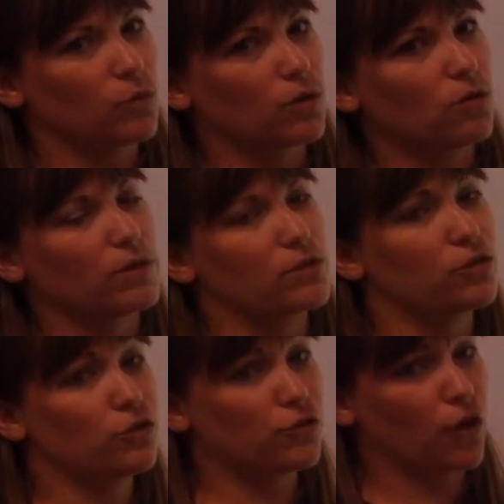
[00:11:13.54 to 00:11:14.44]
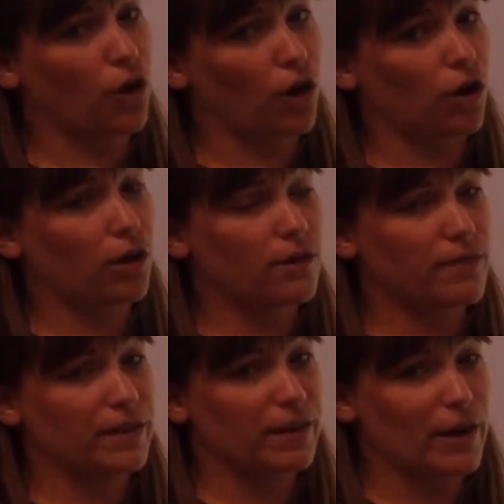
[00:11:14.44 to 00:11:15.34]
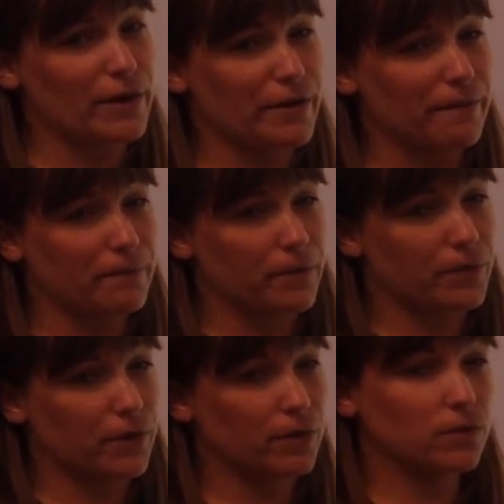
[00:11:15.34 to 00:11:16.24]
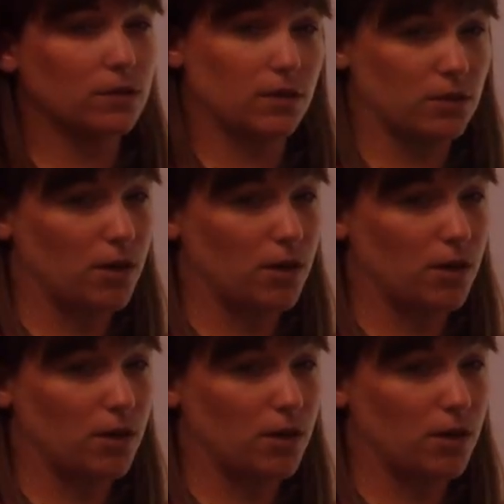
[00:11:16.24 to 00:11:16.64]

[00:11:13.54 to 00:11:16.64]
we're going to draw a Venn diagram. For this, it's